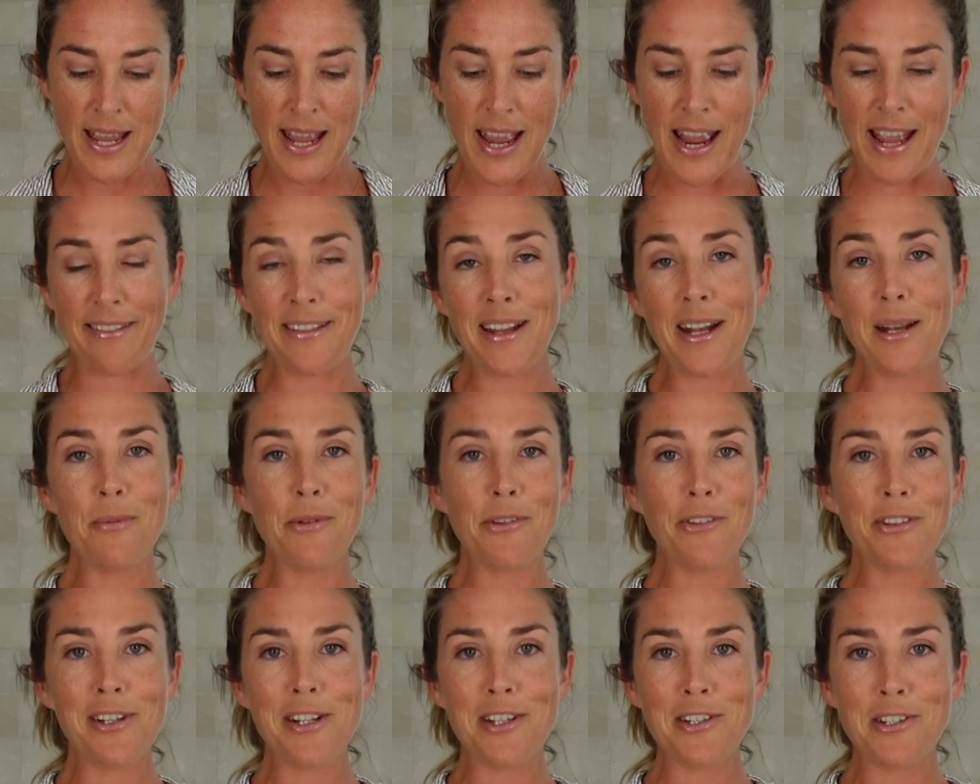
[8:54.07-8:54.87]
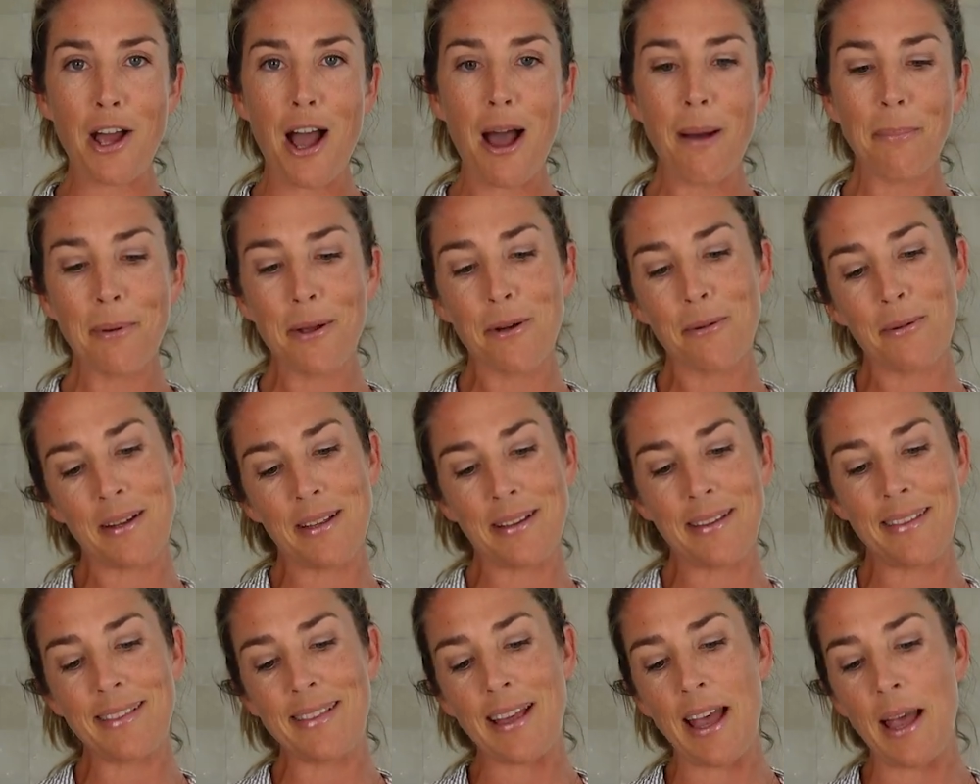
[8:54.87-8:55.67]
And then I'm just gonna top it
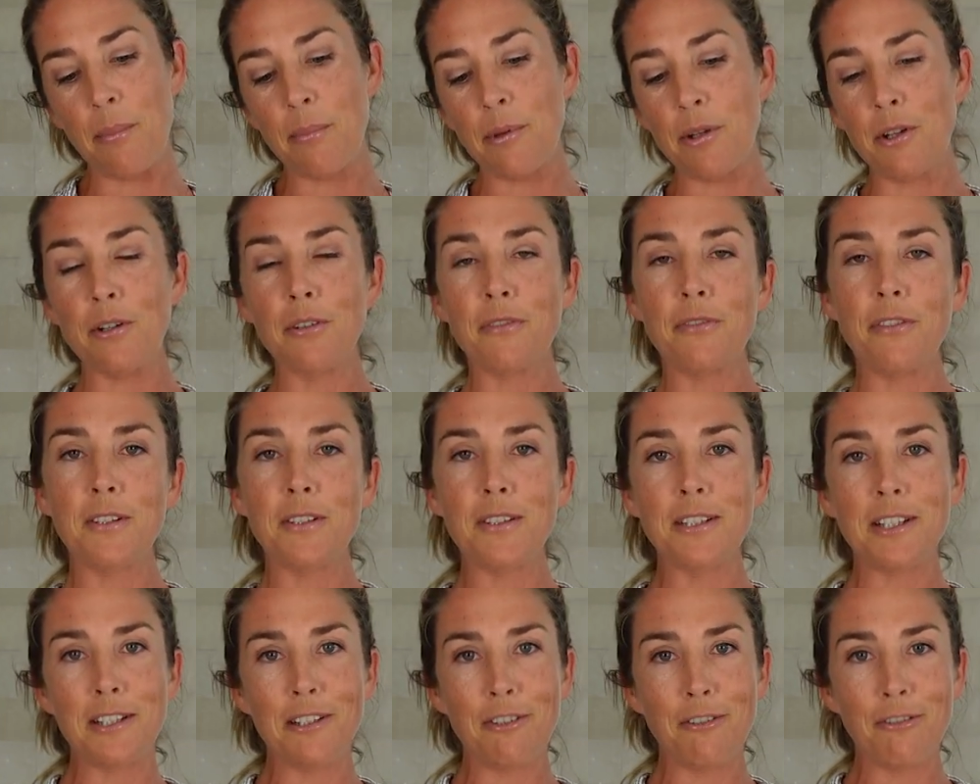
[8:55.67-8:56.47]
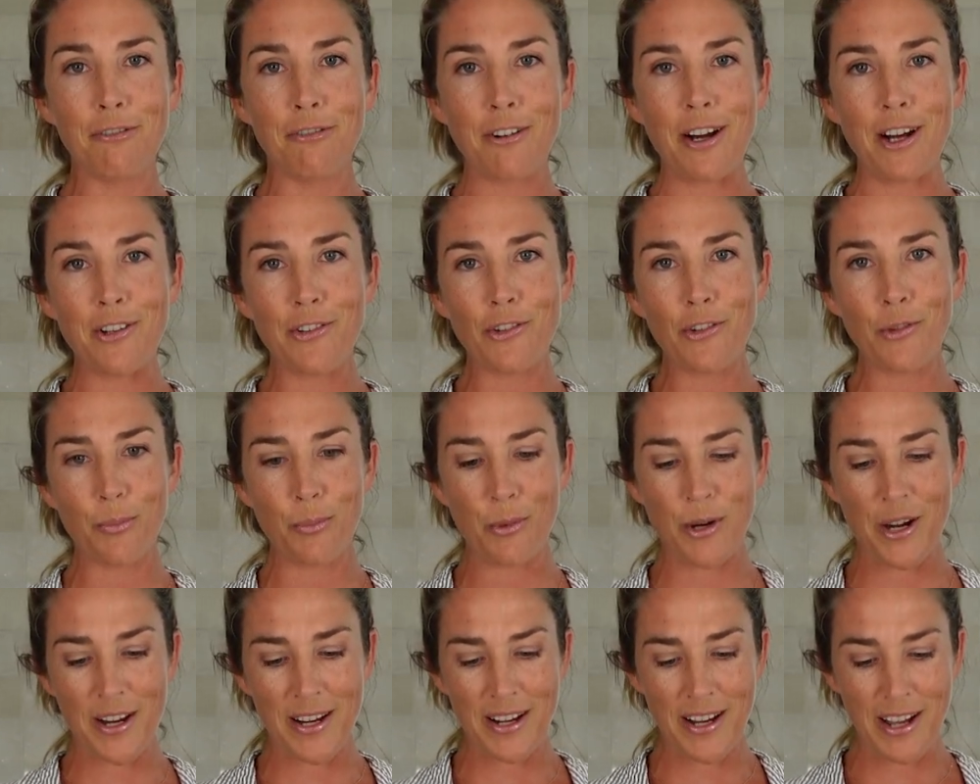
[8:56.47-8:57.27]
with a beautiful little fresh
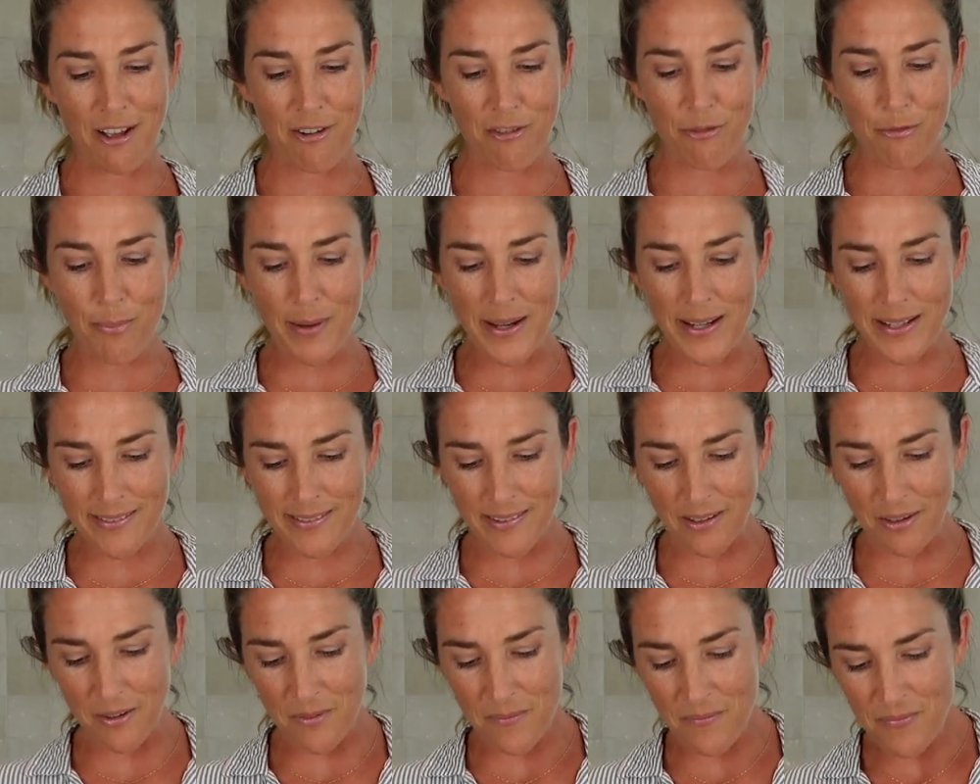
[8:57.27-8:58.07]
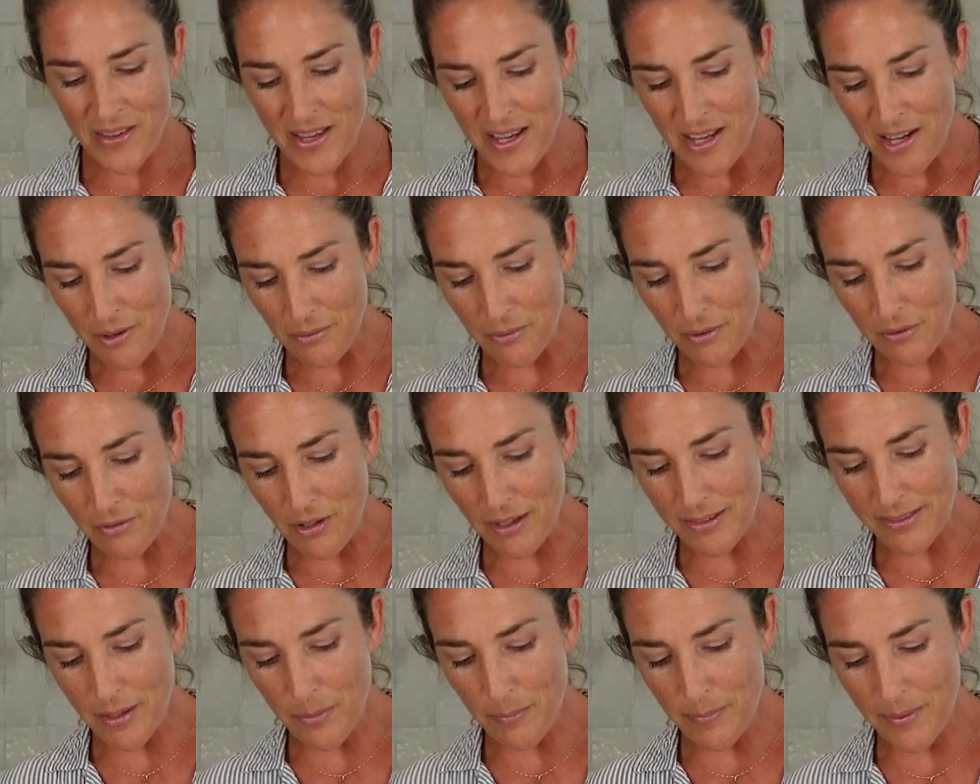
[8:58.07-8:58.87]
sprig of basil. We've
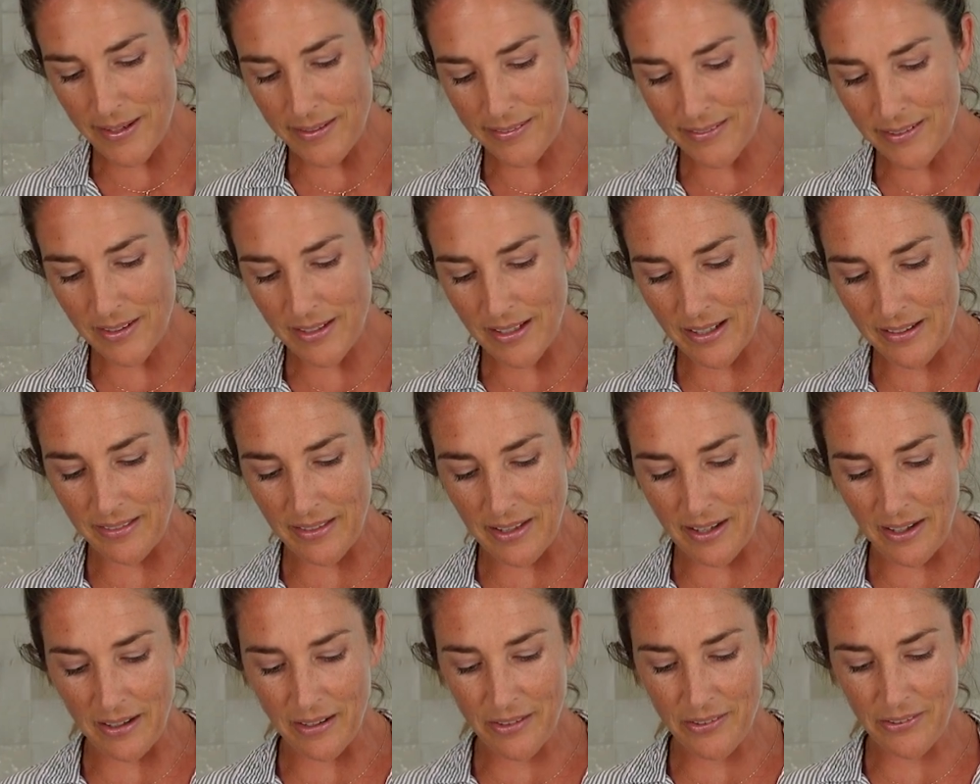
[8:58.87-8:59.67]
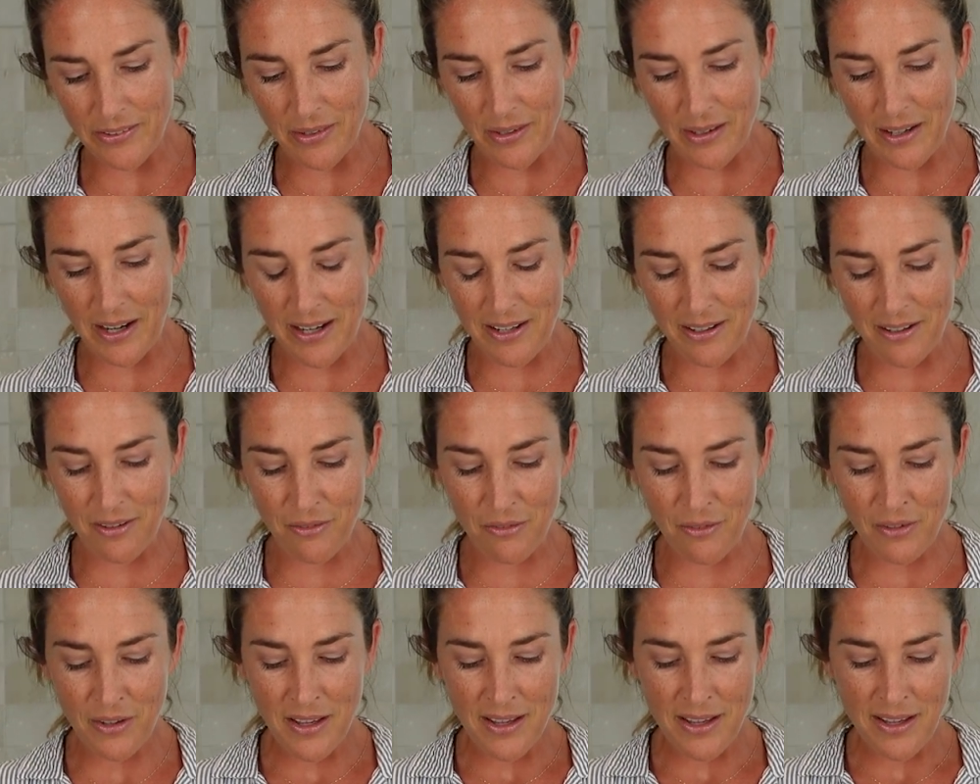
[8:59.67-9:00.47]
got the basil in there, so it kind
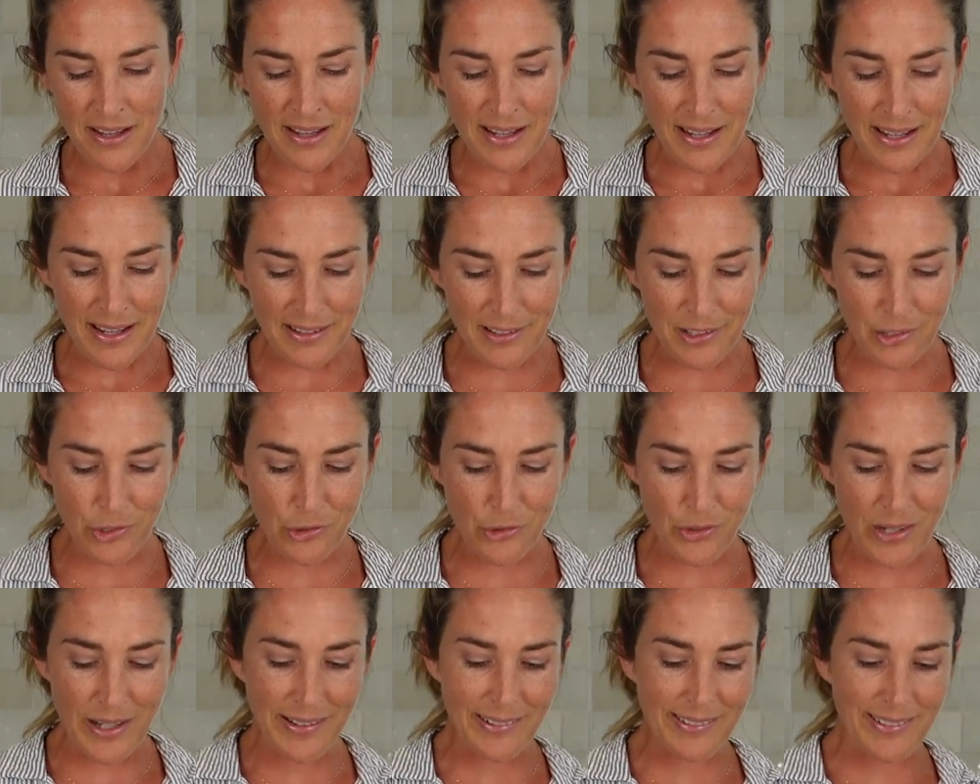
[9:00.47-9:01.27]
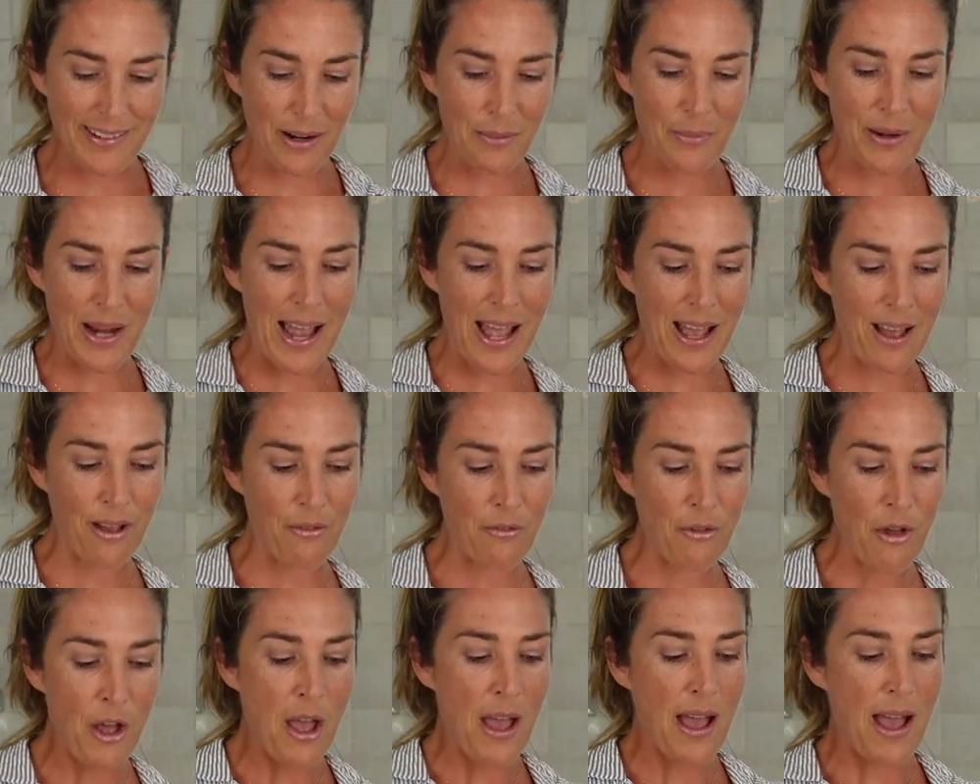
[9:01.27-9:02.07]
of illustrates that we
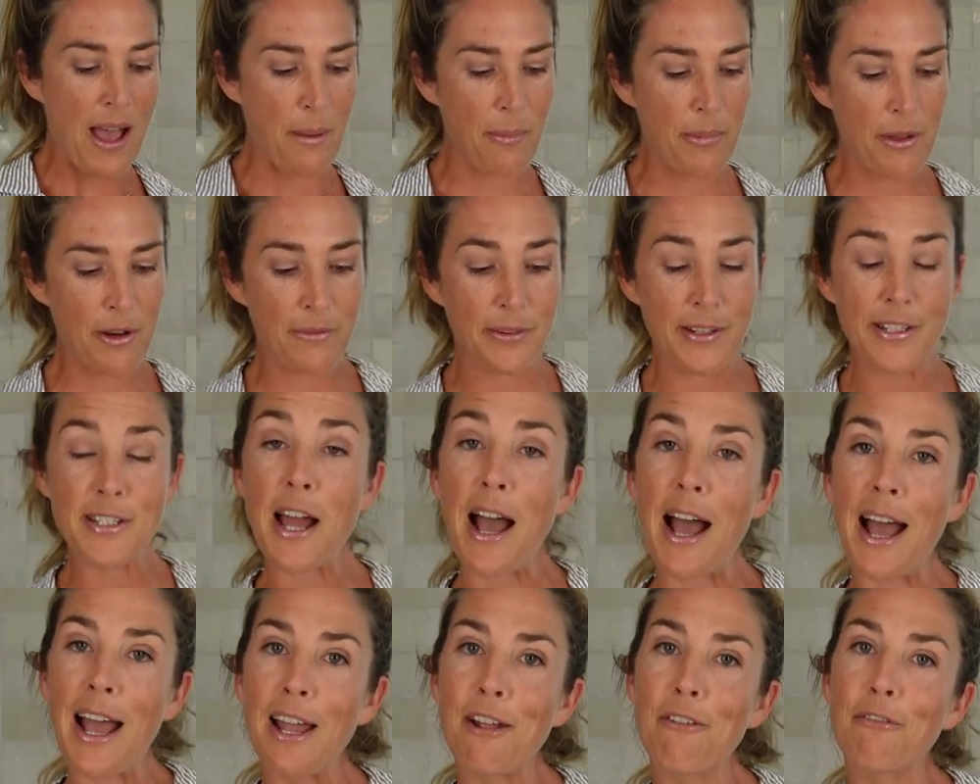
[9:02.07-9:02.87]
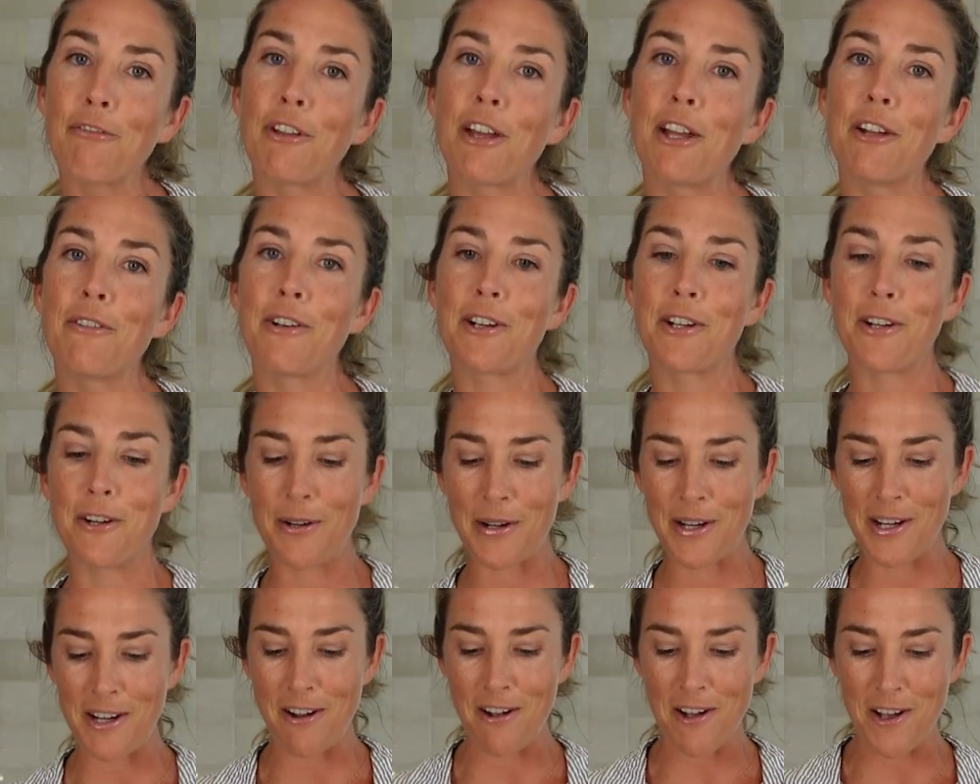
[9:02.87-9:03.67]
have a bit of a Thai flavor
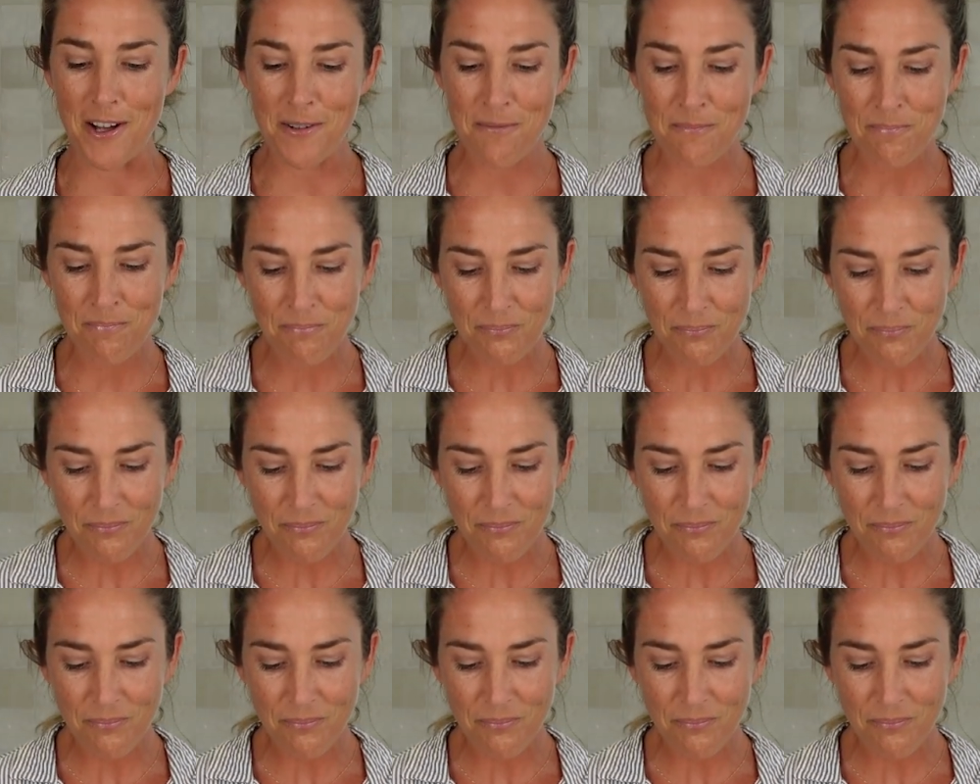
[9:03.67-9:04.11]
going on.